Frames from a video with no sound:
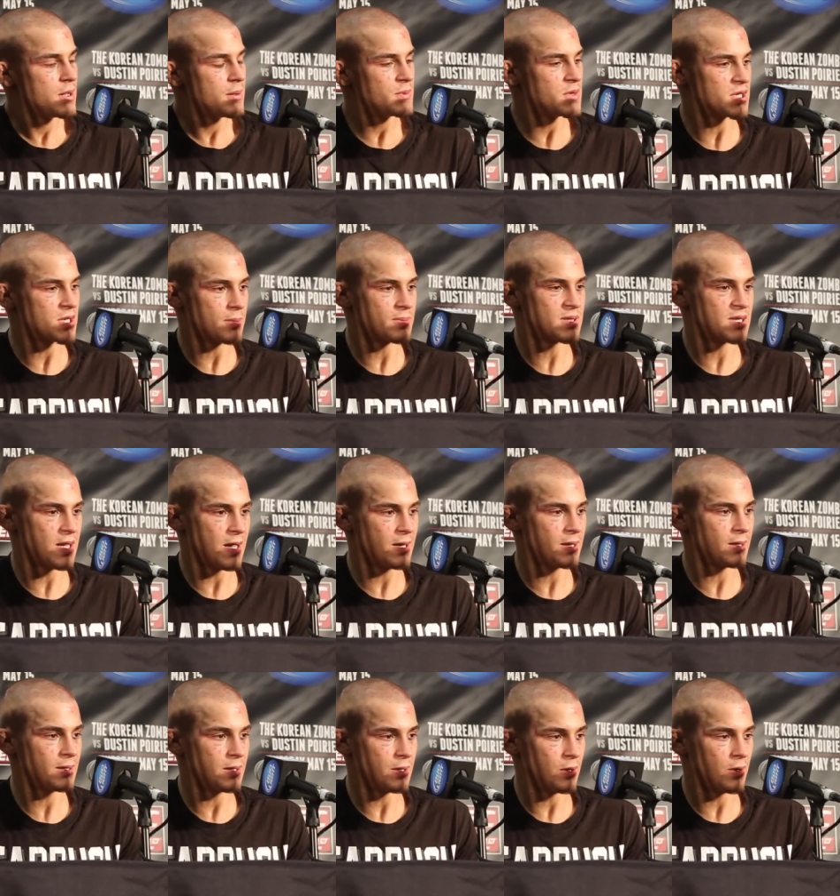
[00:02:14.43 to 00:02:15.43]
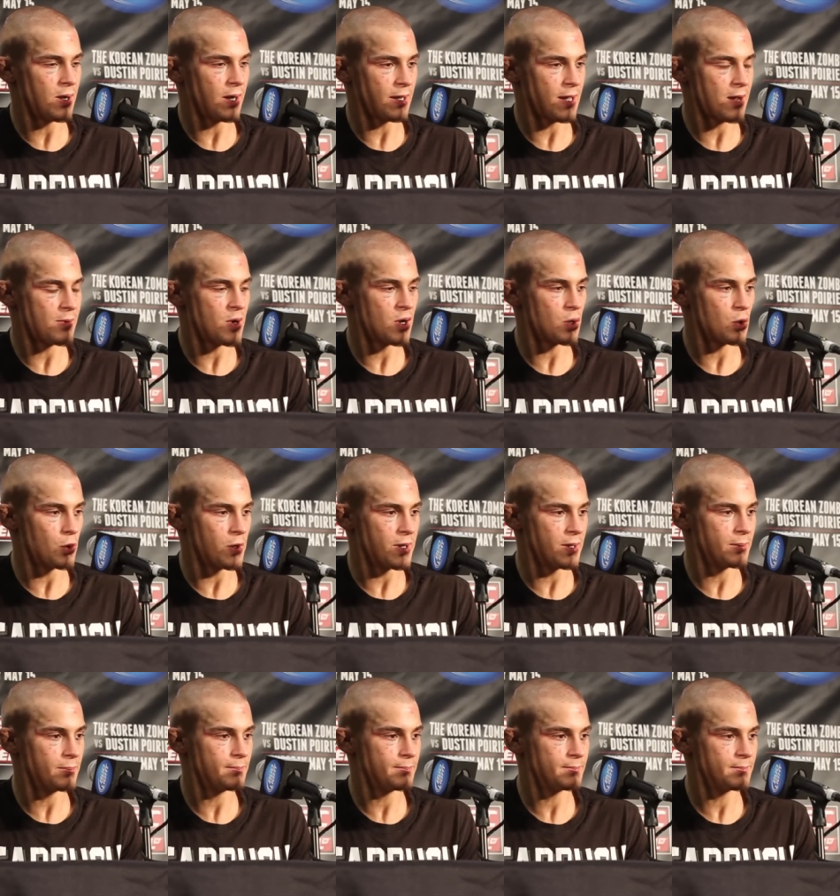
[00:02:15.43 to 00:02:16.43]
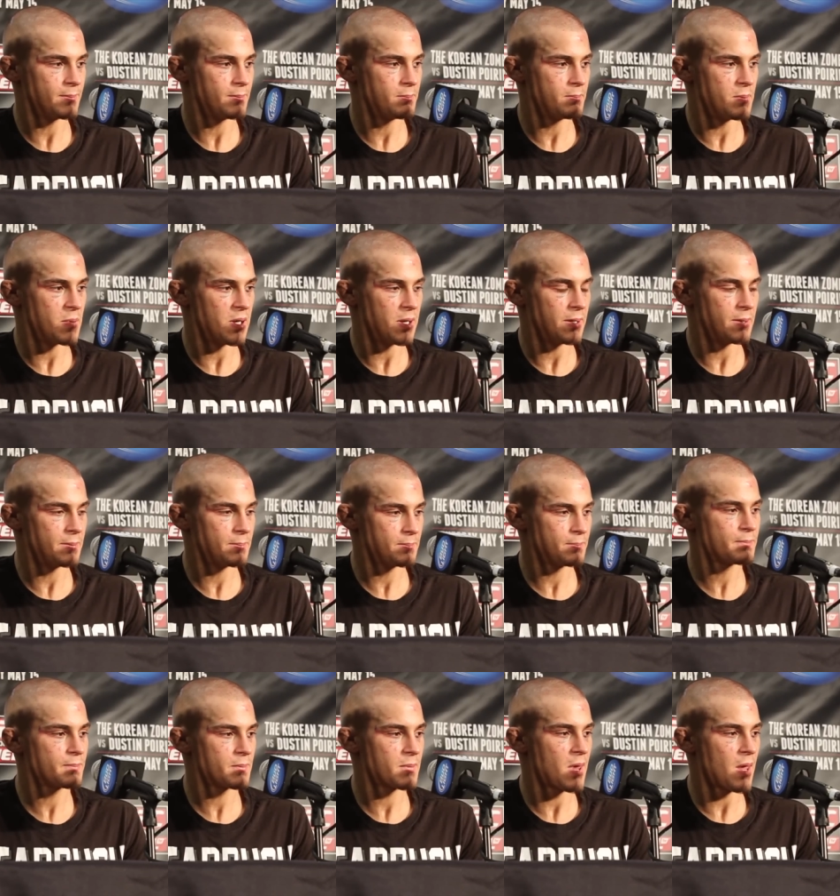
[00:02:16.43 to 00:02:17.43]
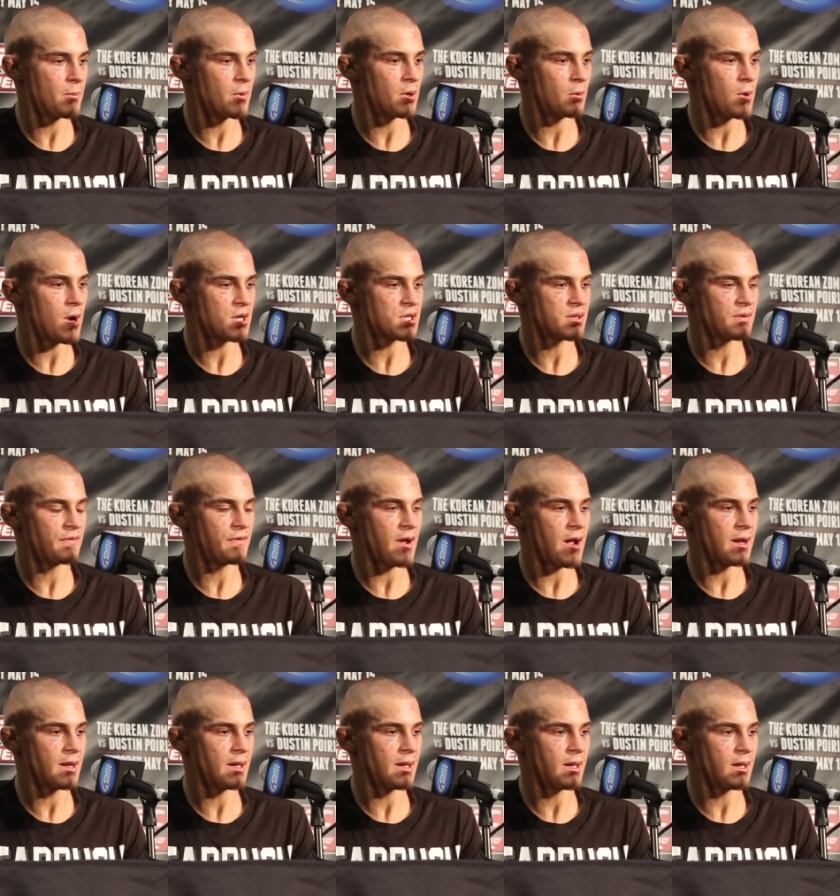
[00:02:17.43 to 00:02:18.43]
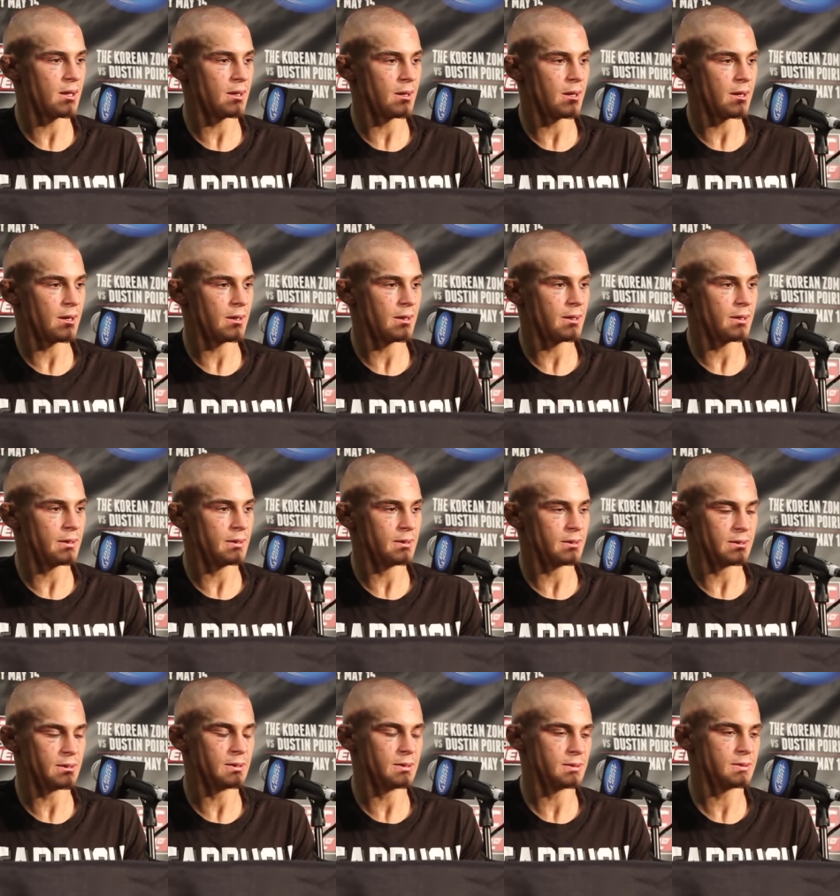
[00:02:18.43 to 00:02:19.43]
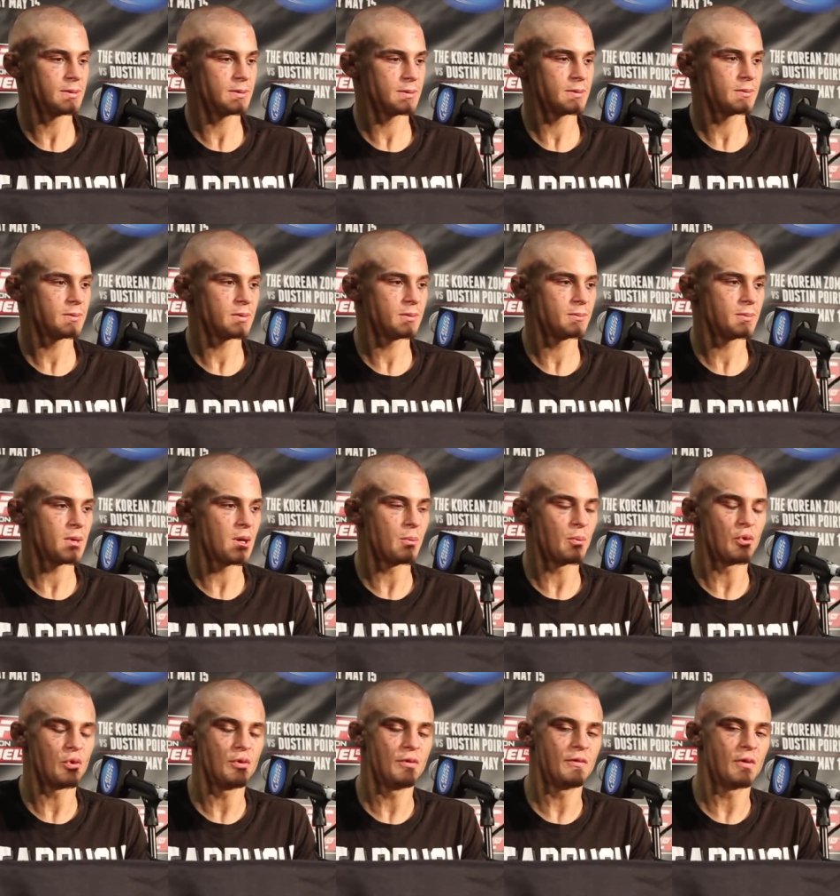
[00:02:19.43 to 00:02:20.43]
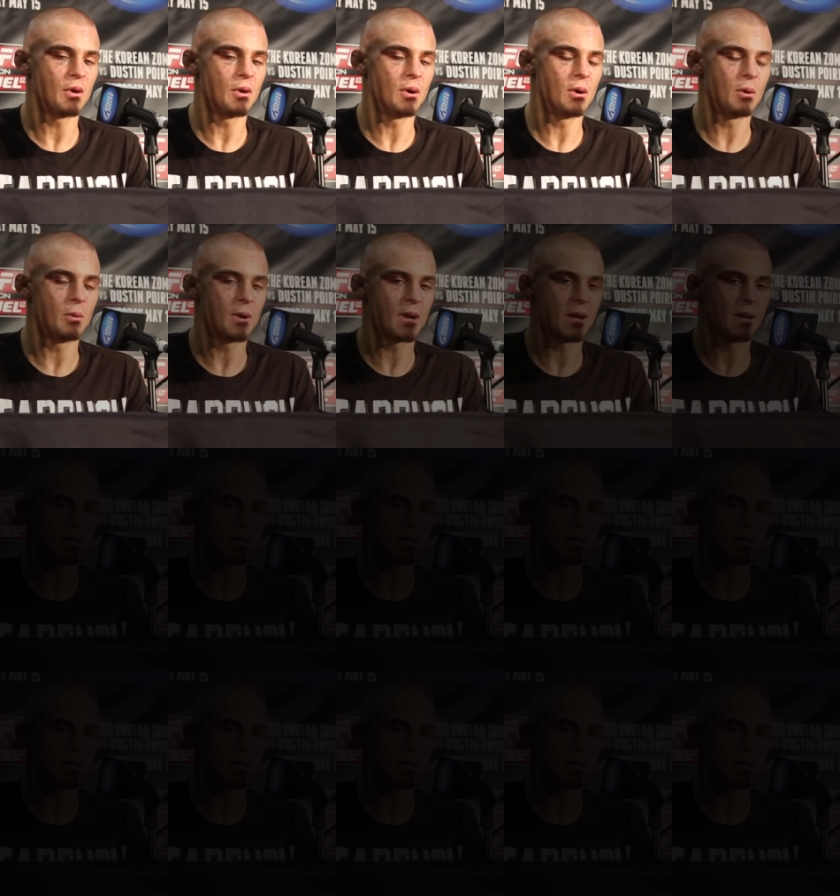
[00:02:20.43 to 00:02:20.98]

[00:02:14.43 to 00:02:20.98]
just upset. You know, I came here to win, but I'm gonna watch the fight and improve on what